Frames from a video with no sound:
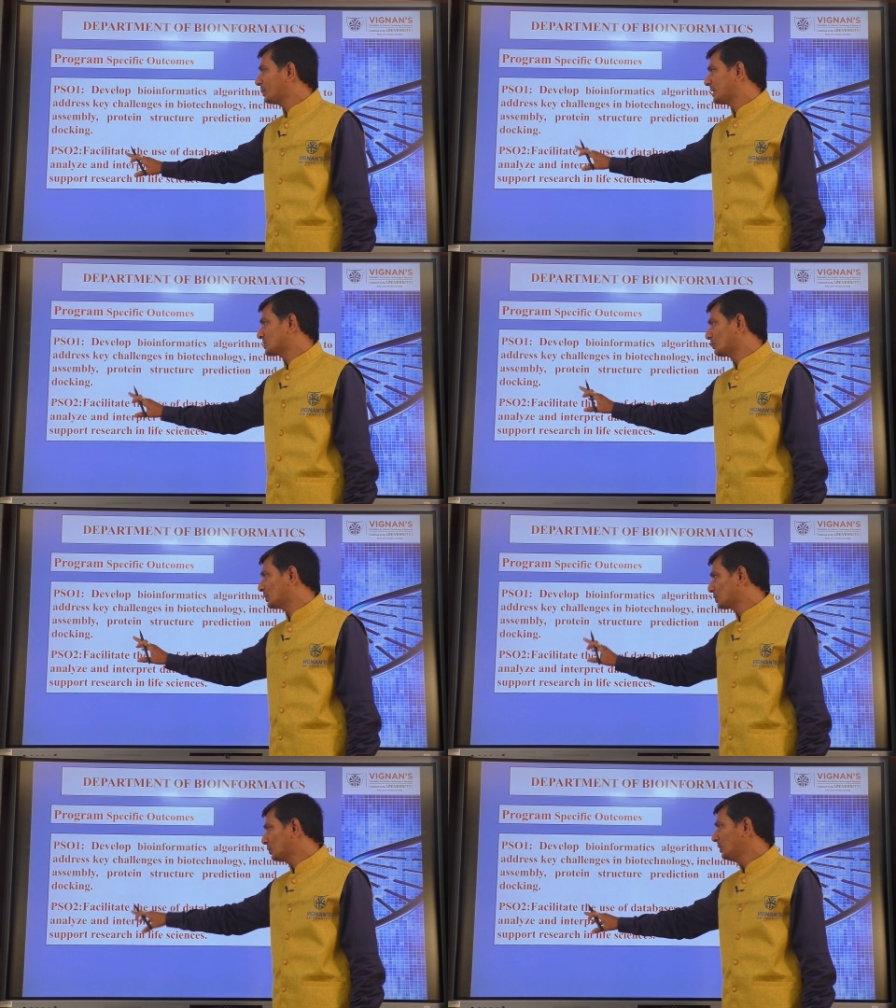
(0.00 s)

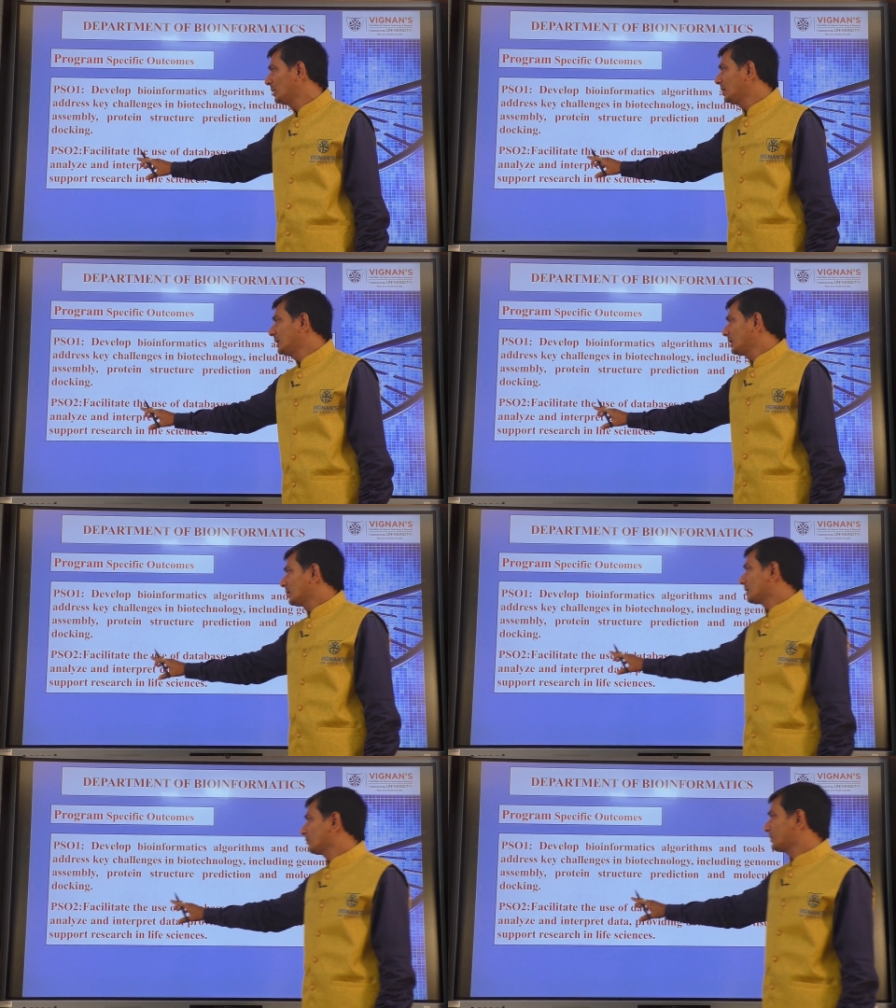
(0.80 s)
PSO2,
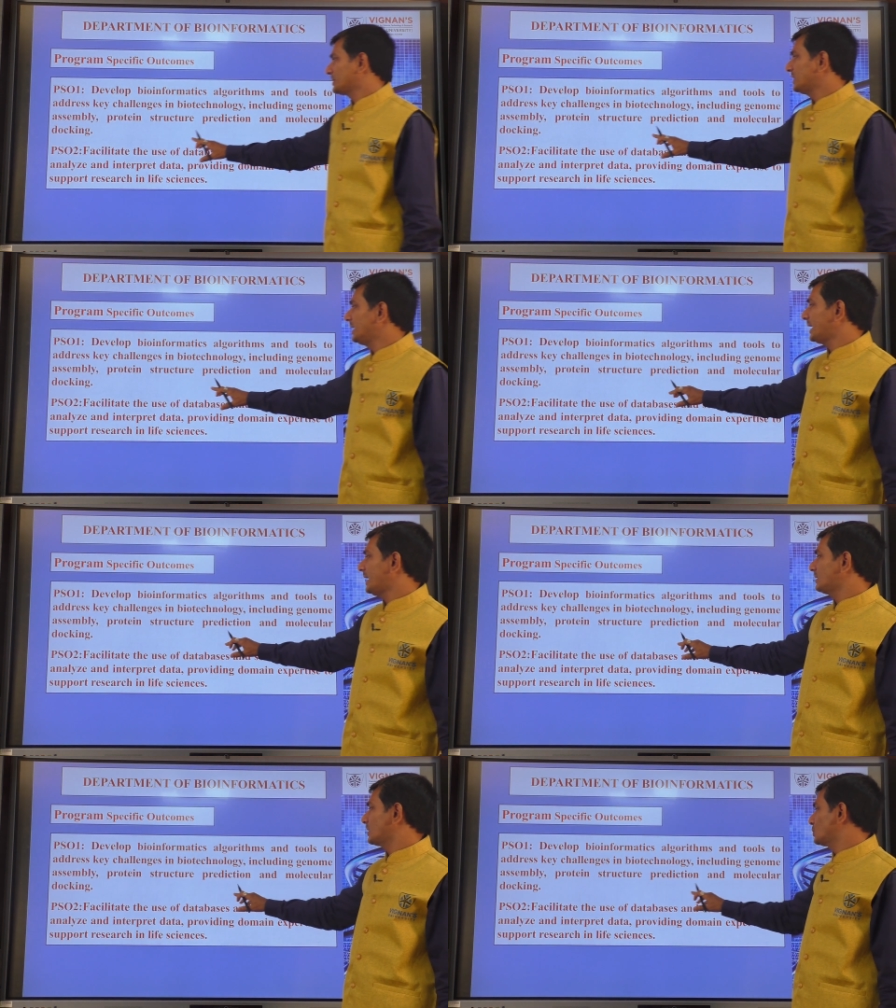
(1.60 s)

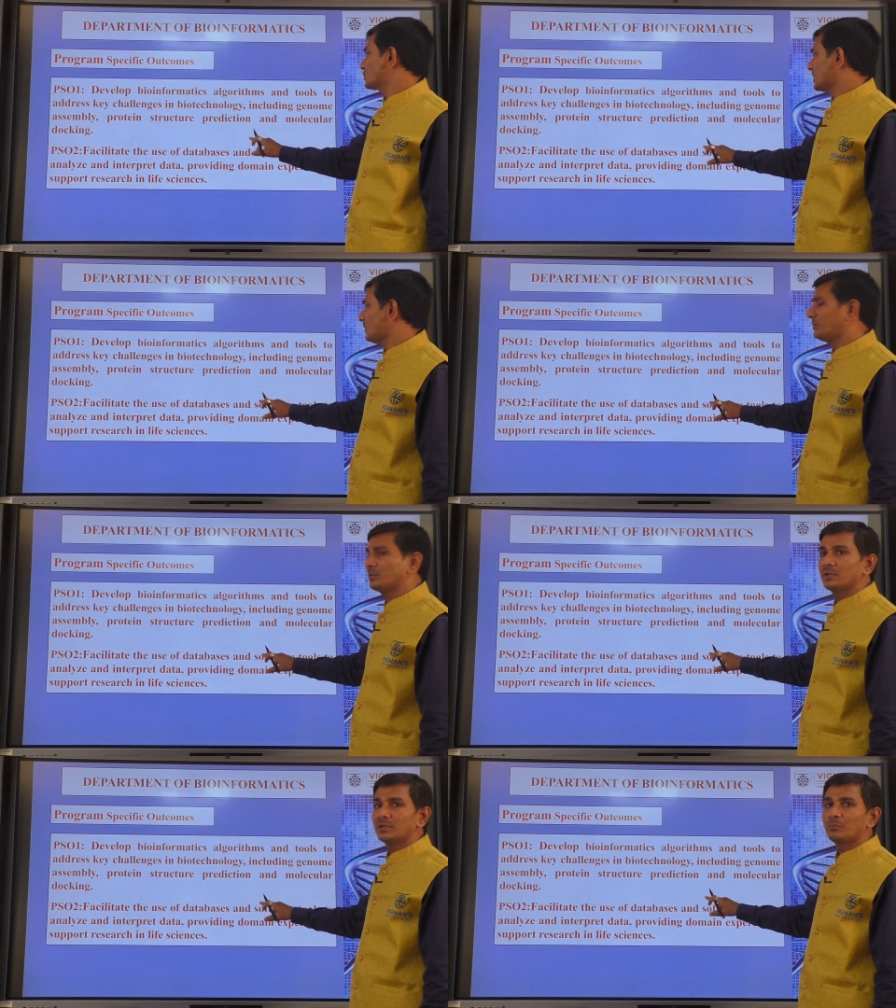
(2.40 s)
facilitate the use of
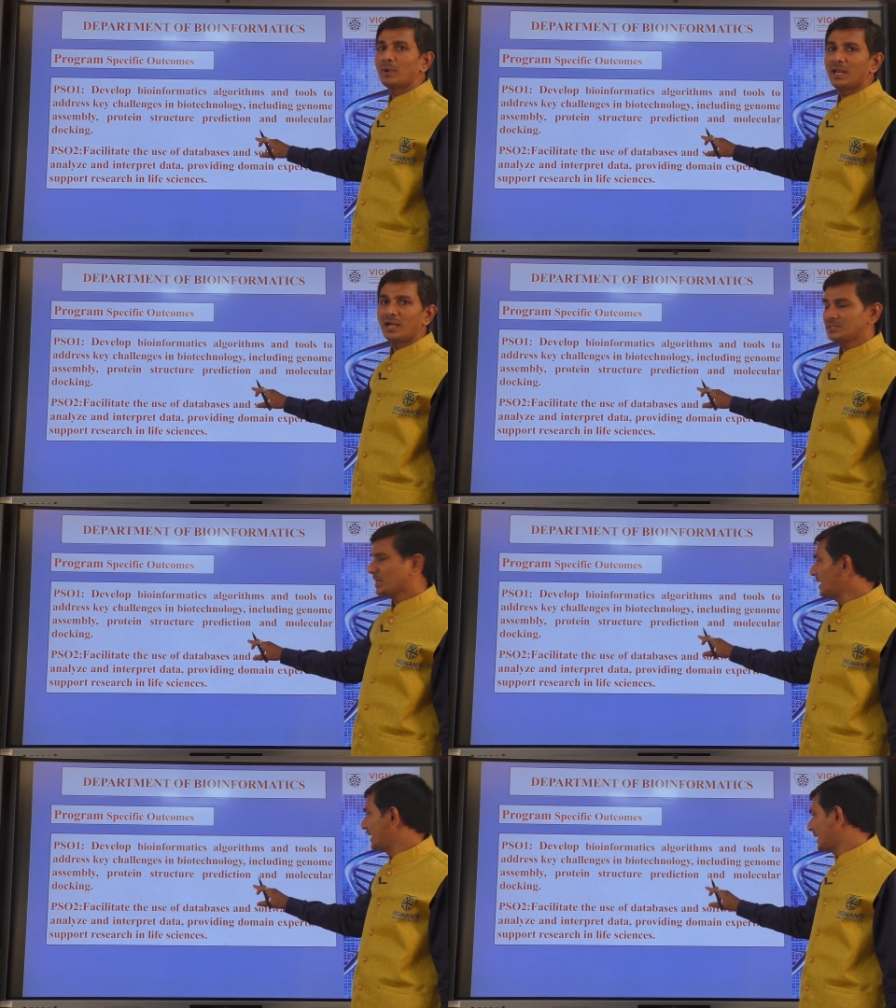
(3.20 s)

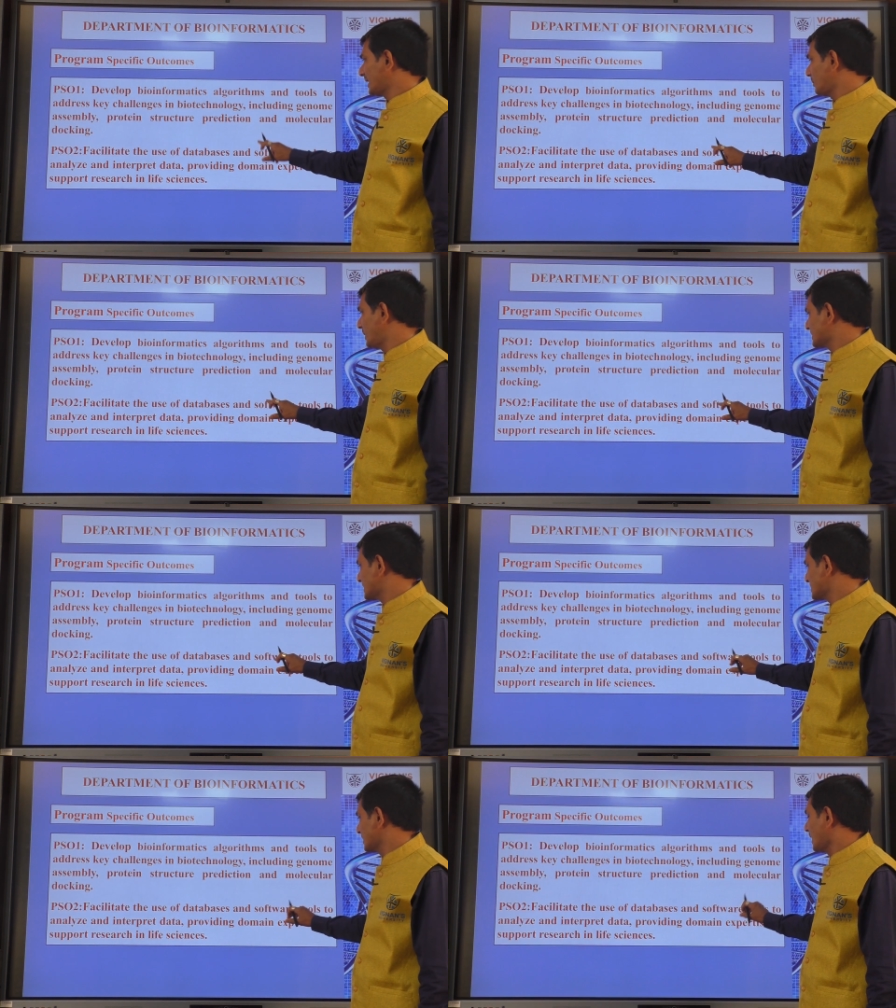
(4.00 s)
biological
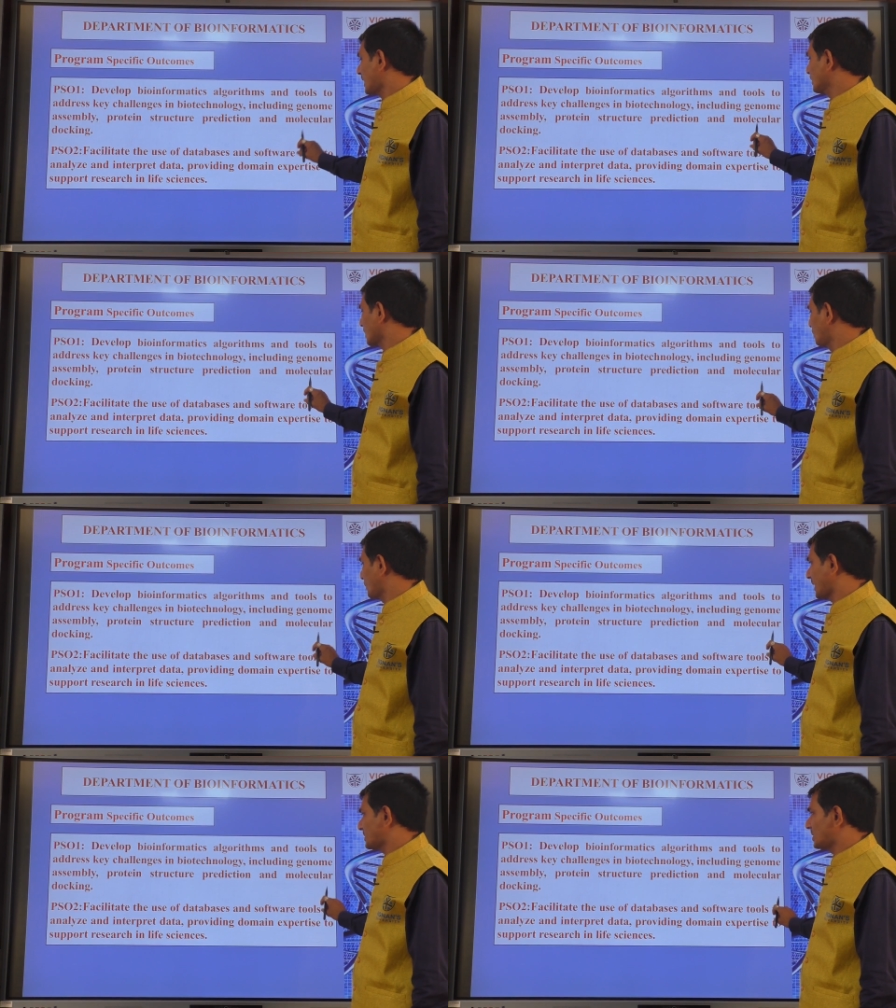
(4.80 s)
databases and
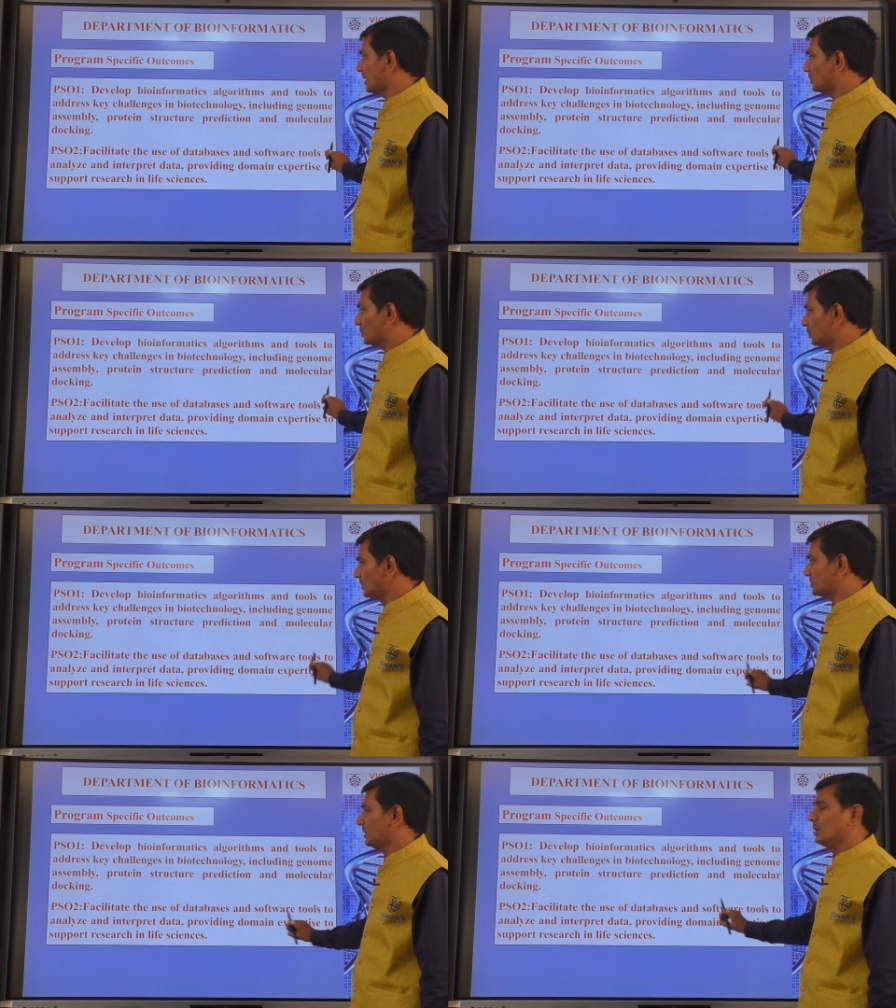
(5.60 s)
computational
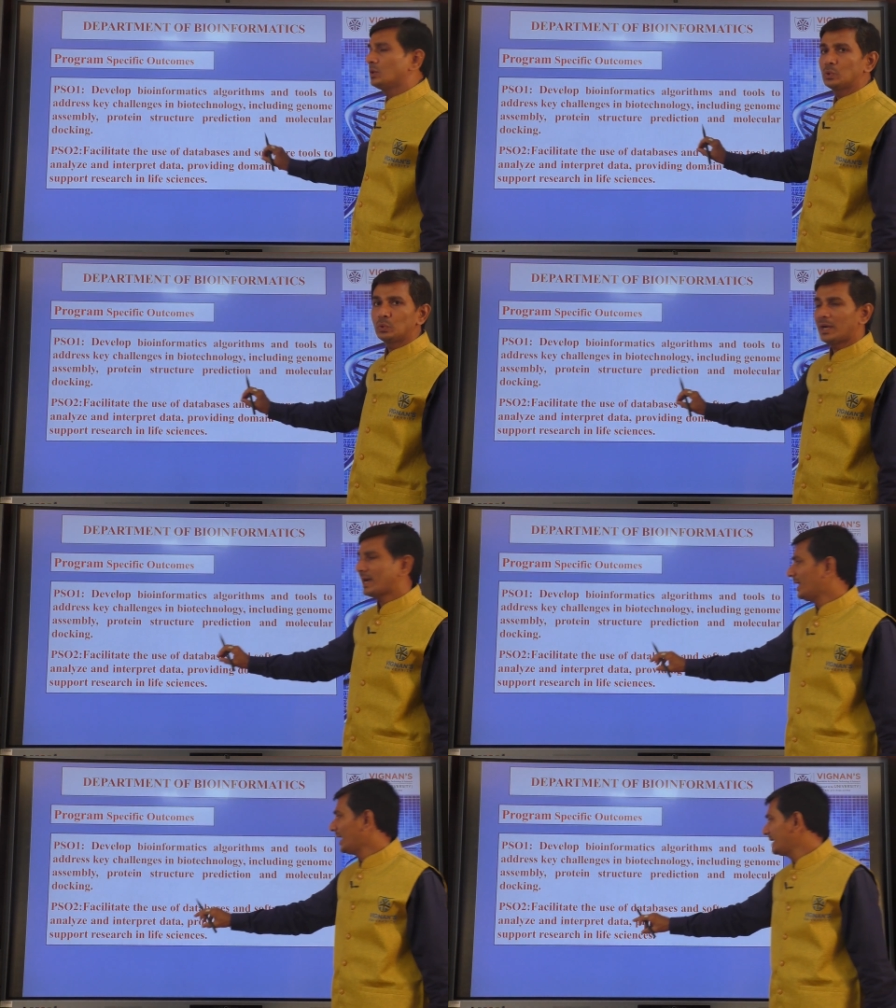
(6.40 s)
tools to
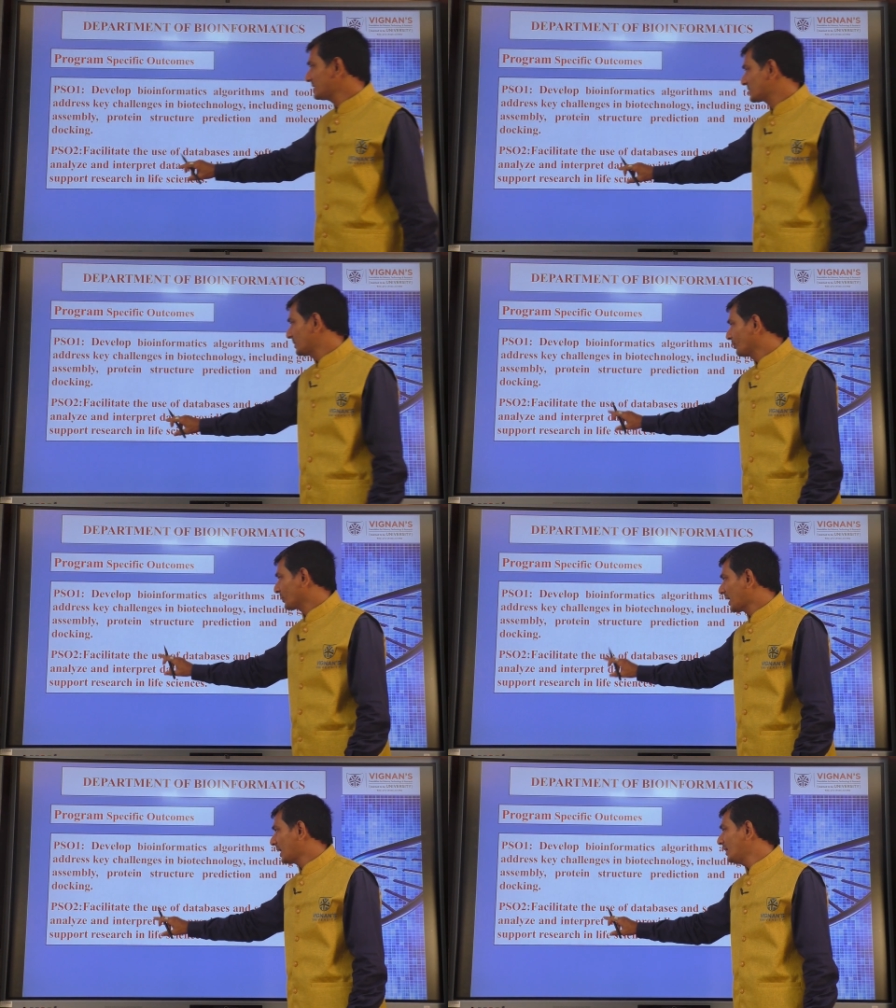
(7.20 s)
analyze
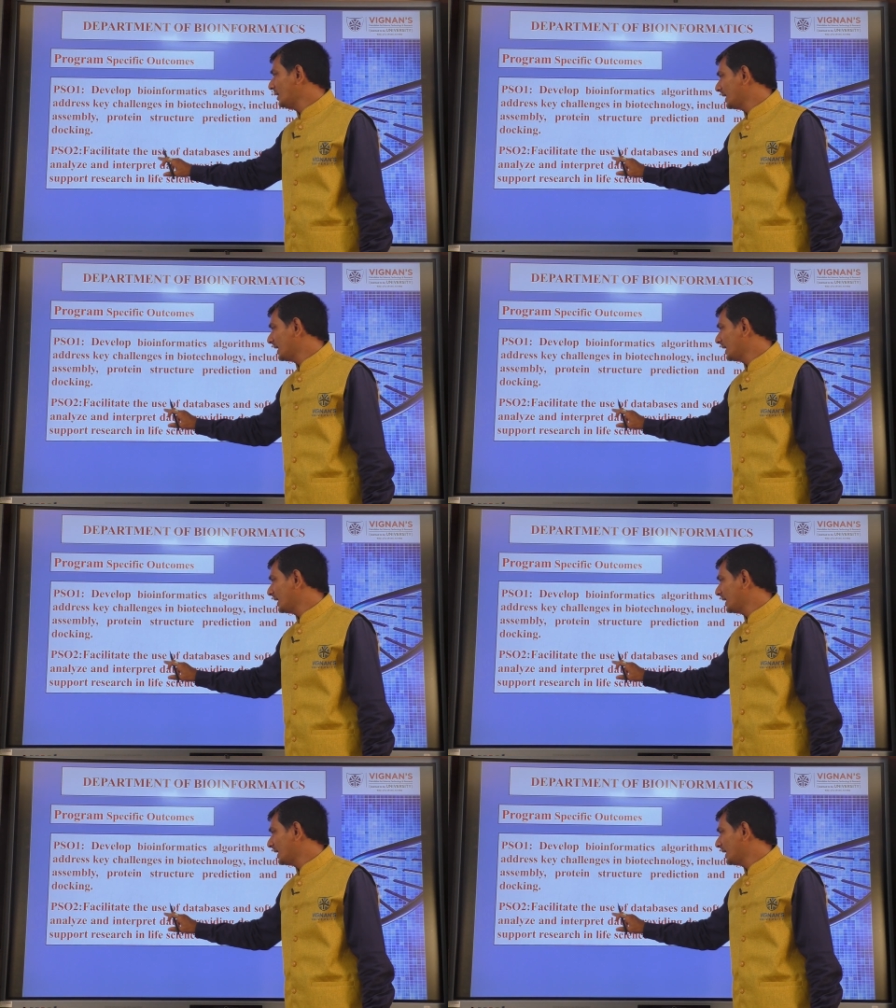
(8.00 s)
and